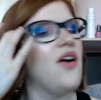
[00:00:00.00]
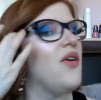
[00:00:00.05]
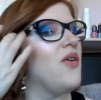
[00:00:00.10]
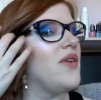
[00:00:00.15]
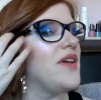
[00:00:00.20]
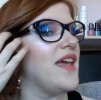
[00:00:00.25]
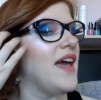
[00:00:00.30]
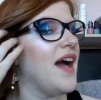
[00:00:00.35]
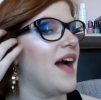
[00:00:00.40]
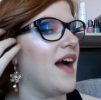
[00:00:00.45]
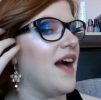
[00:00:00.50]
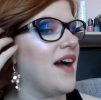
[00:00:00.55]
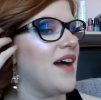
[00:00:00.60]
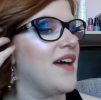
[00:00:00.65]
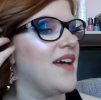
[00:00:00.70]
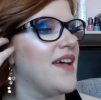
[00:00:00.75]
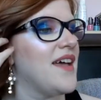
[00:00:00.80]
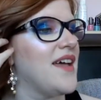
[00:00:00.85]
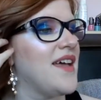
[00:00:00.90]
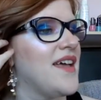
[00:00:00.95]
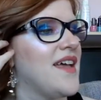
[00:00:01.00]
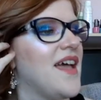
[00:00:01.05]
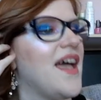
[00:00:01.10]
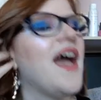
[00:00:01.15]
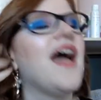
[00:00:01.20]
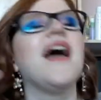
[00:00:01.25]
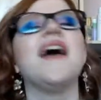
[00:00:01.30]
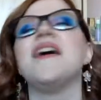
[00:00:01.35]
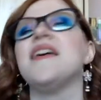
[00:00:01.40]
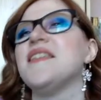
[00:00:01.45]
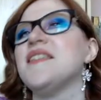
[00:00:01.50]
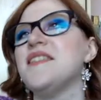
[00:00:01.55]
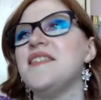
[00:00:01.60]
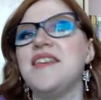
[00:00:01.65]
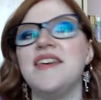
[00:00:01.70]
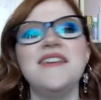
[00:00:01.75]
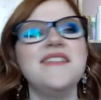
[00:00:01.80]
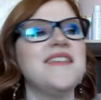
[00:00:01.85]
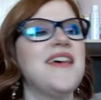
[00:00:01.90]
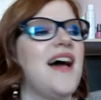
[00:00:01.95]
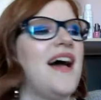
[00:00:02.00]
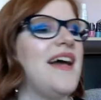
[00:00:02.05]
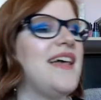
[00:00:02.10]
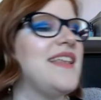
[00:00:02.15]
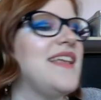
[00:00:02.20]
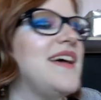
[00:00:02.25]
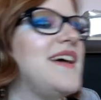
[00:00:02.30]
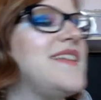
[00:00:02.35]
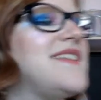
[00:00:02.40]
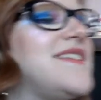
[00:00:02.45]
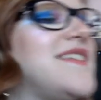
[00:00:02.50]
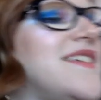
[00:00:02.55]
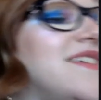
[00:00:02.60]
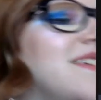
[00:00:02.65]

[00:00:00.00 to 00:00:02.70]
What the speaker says: Oh yeah. This highlight,